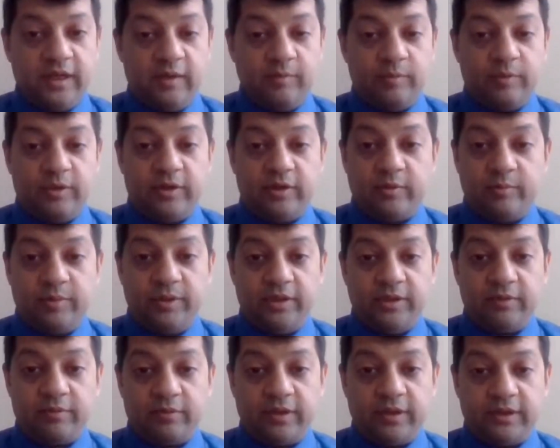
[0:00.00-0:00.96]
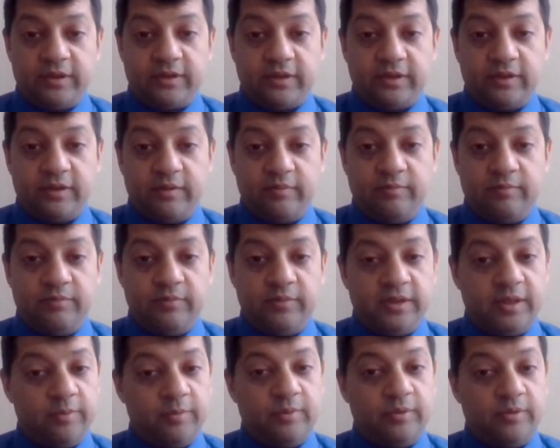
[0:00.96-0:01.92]
It might not be the right time.
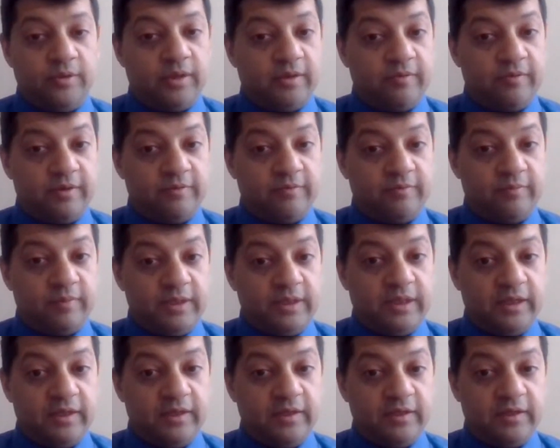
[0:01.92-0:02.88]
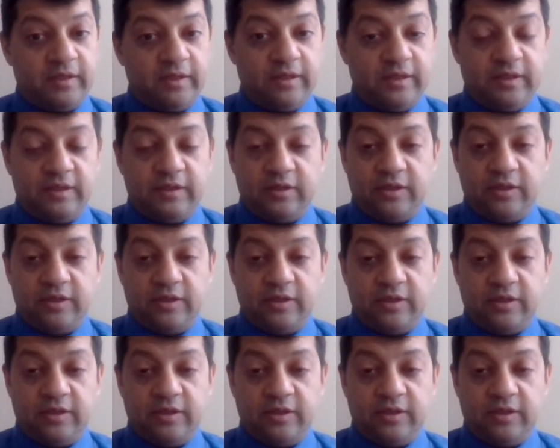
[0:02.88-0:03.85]
They may not have enough money. Could
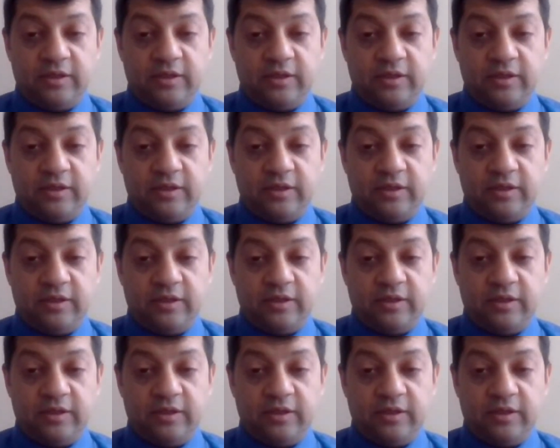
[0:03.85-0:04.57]
be all sorts of things.